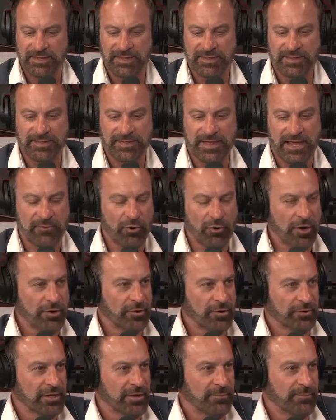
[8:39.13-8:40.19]
they ride
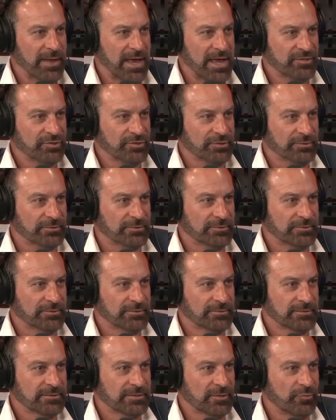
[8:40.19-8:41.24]
on compassion.
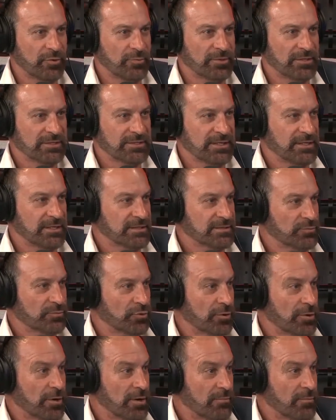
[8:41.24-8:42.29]
So women are seen as
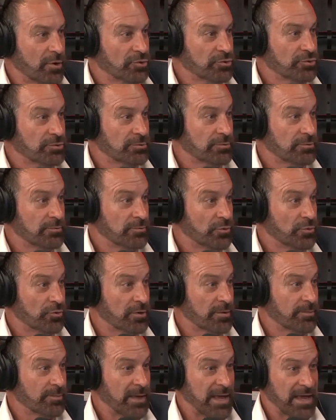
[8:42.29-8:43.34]
more emotional, more
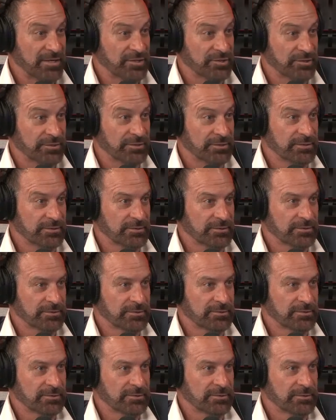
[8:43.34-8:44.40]
compassionate.
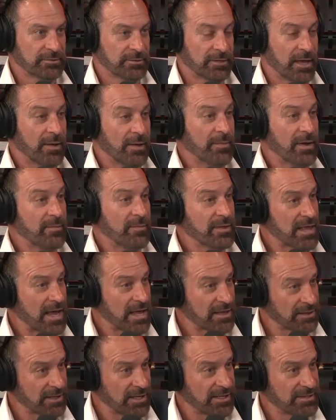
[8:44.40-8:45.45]
And maybe
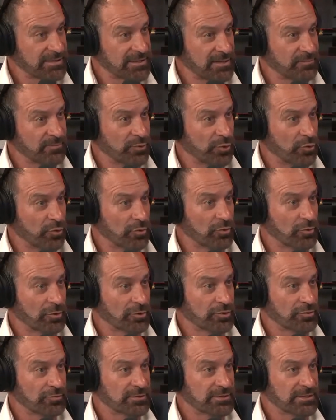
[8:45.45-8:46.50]
that links in, Paul, with what
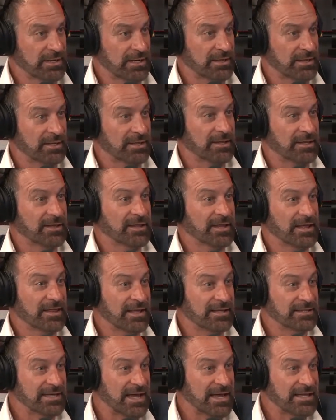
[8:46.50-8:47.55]
you were saying, that they
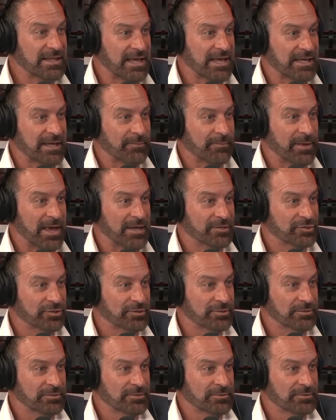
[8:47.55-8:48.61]
then take that compassion